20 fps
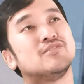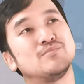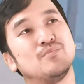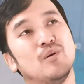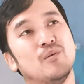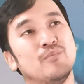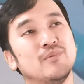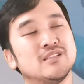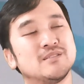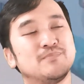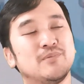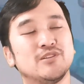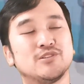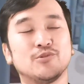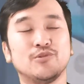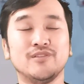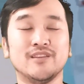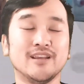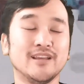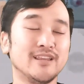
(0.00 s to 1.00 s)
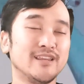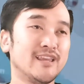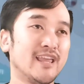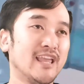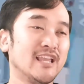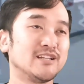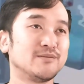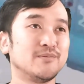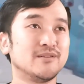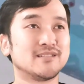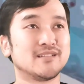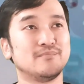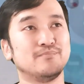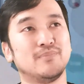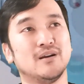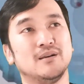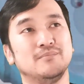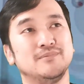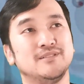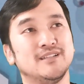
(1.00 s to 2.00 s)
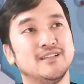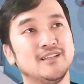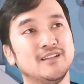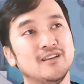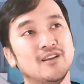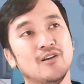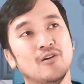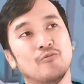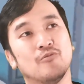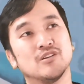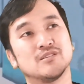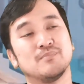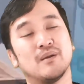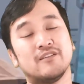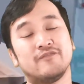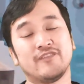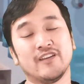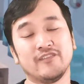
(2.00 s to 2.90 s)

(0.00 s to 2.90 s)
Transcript: of those moments between the engagements in PUBG was my